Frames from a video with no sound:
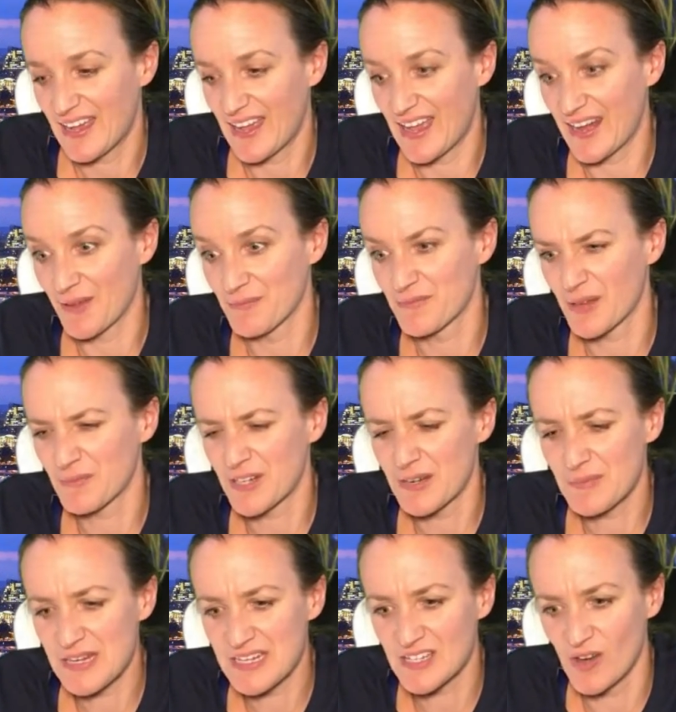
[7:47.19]
And I'm going to
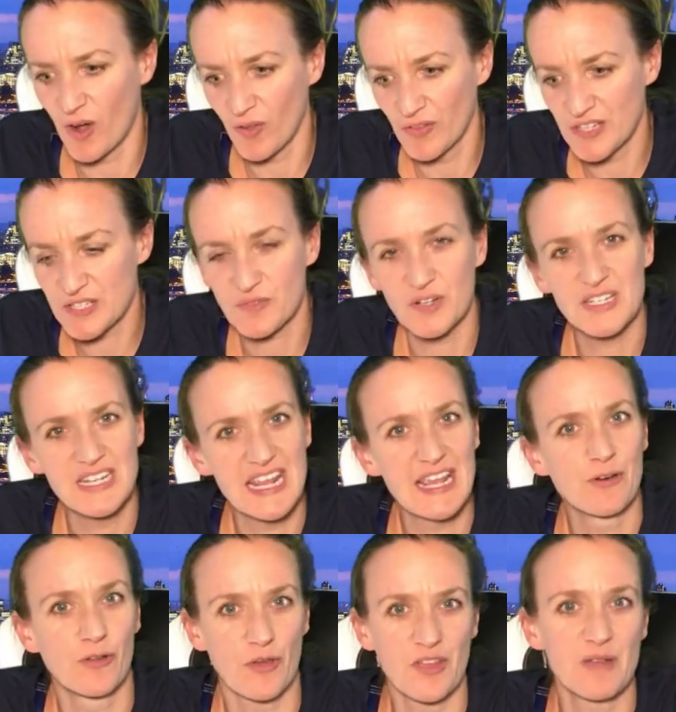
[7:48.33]
be on this for a year,
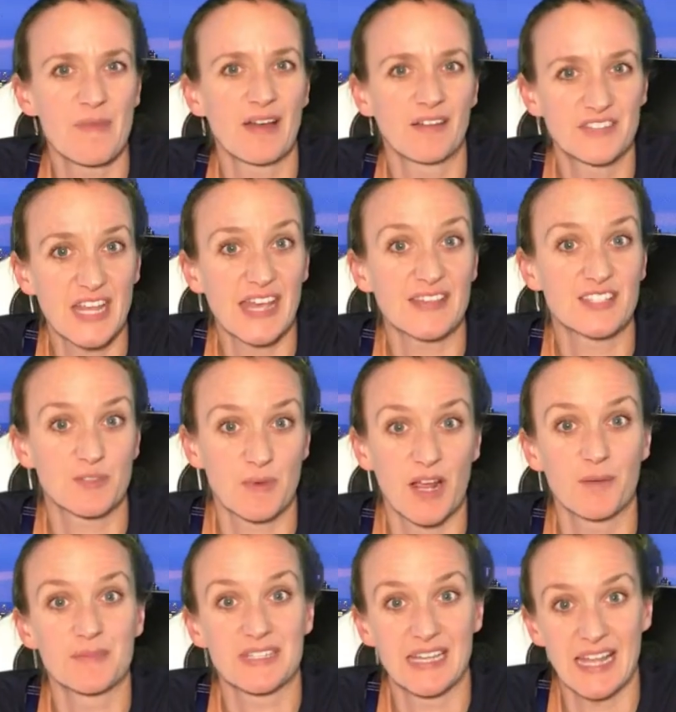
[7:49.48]
although the amount of tests
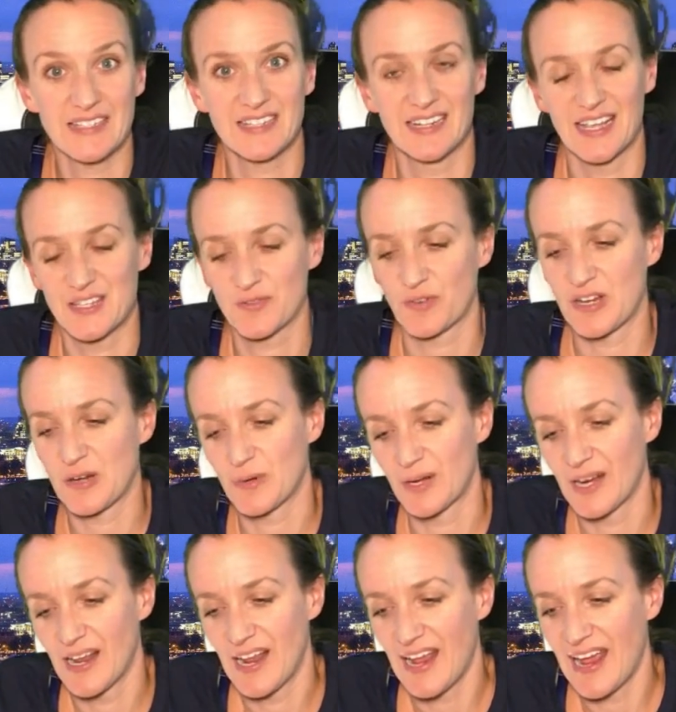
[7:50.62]
becomes less and less
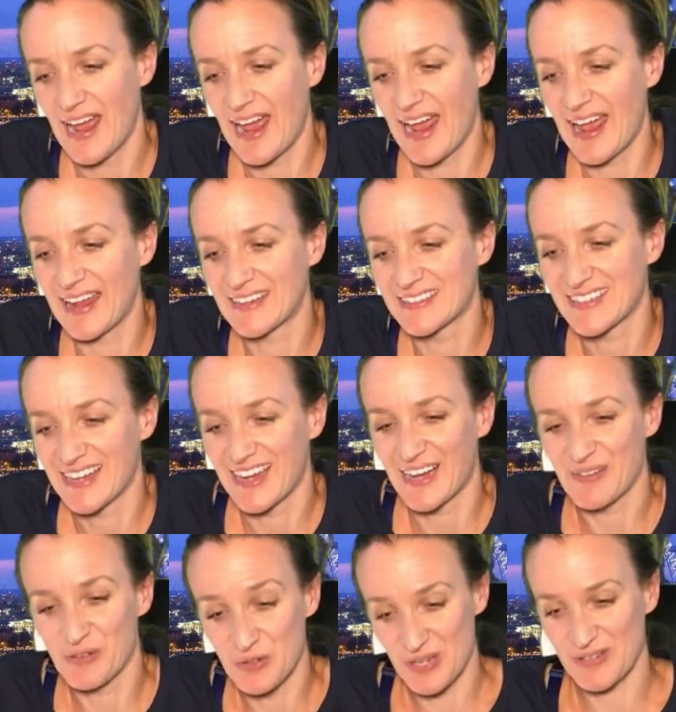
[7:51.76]
frequent. And
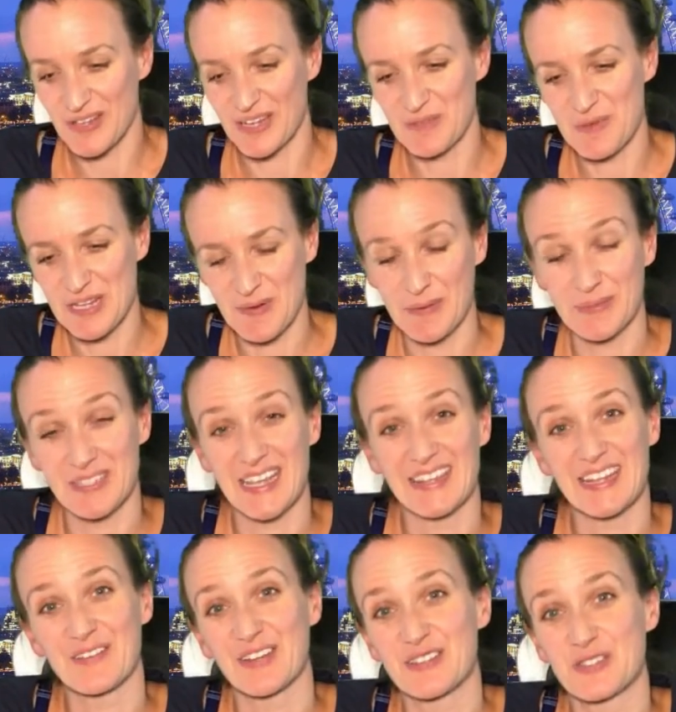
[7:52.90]
I've also signed a piece of paper saying
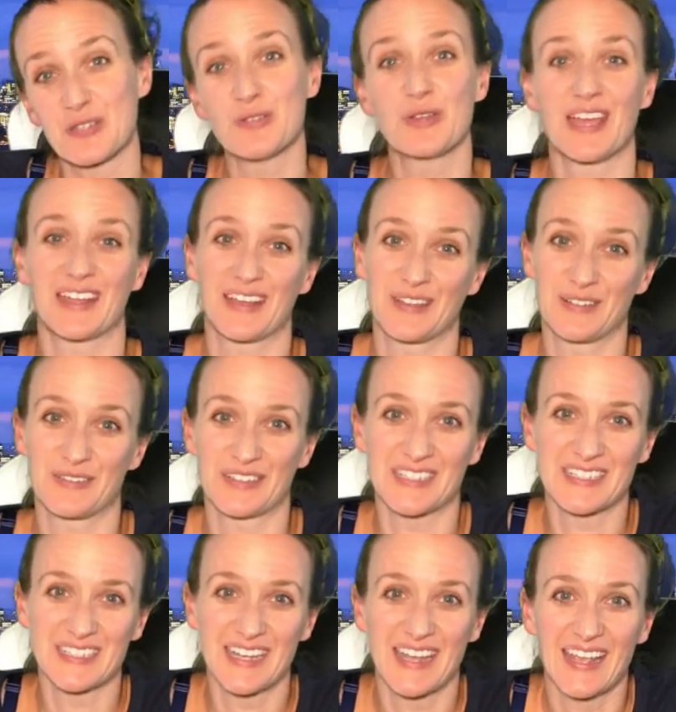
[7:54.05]
that if I do get
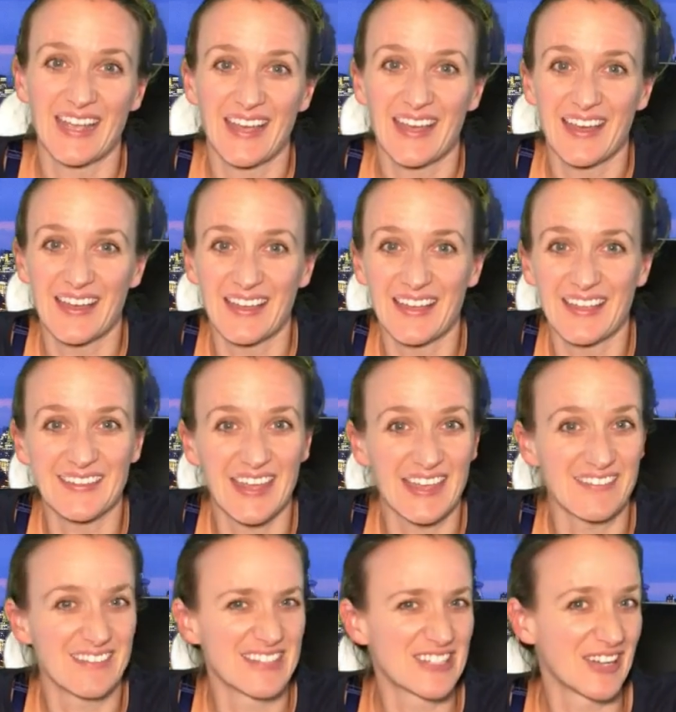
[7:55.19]
COVID, they
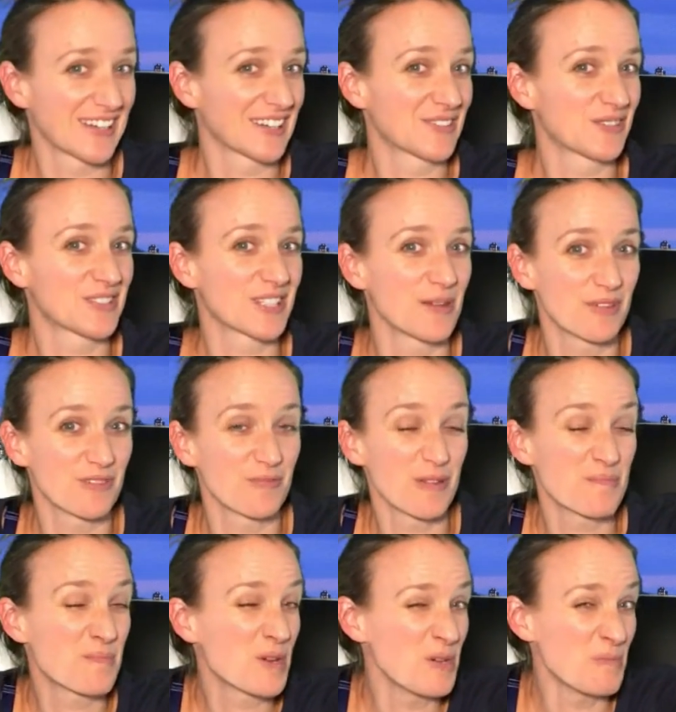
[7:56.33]
are entitled to a sample of my
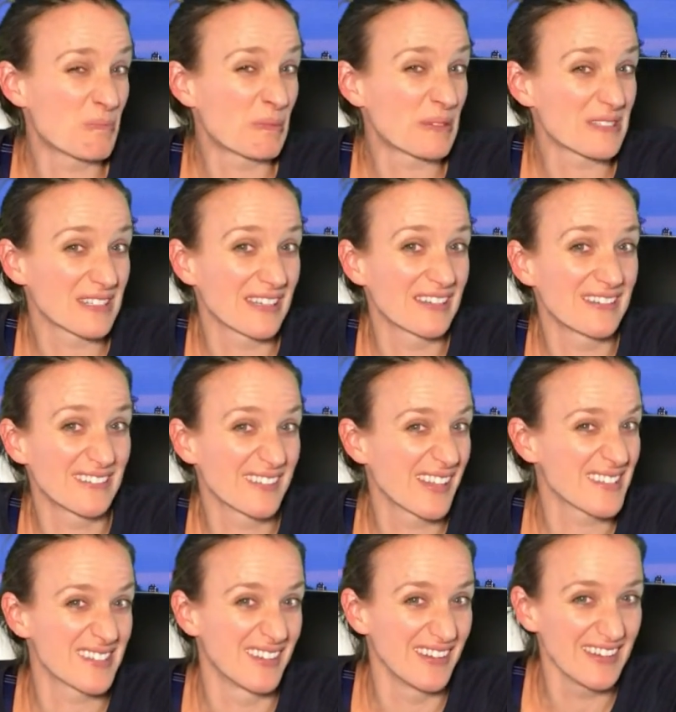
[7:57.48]
poop. So
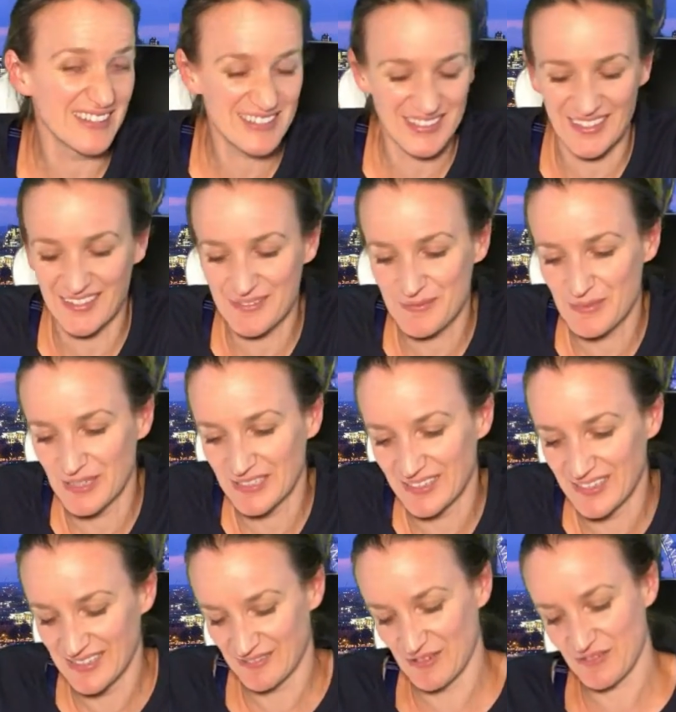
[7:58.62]
that's nice. I will
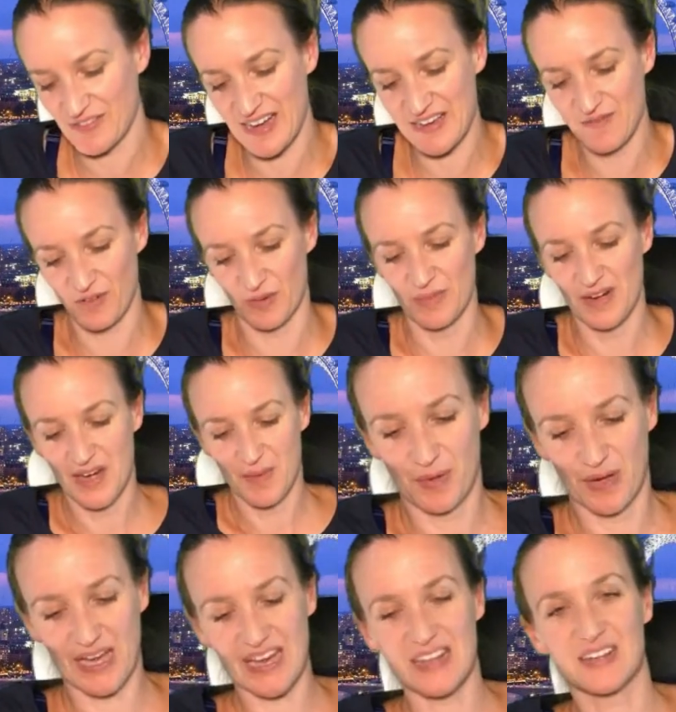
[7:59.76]
refrain from
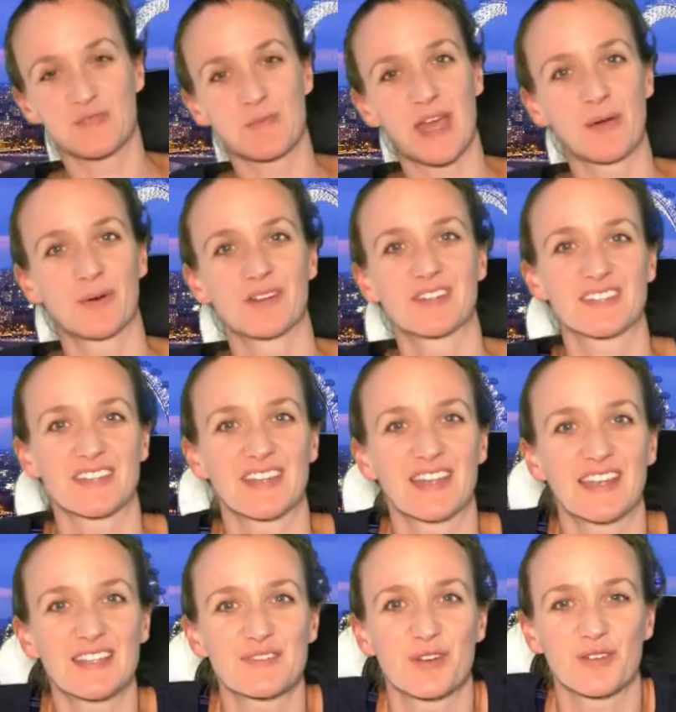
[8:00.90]
bringing in a spare one just in
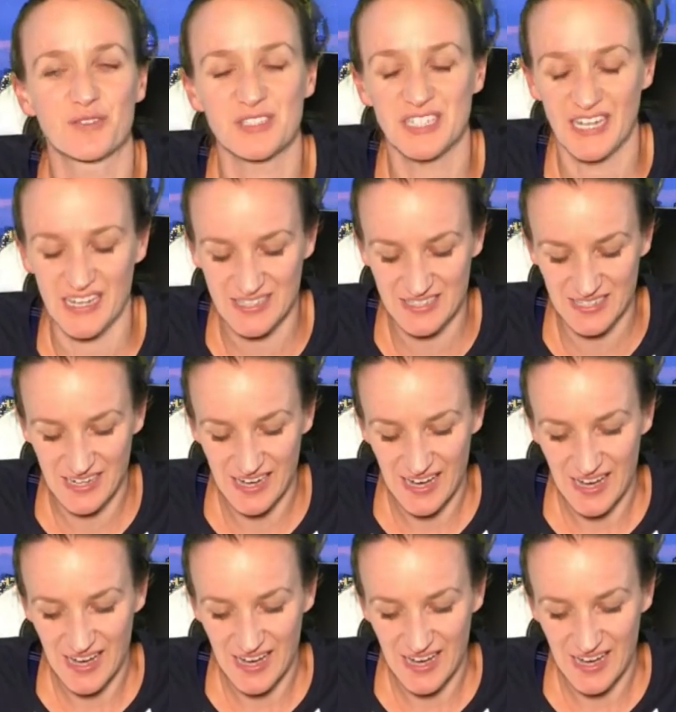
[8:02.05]
case for every test.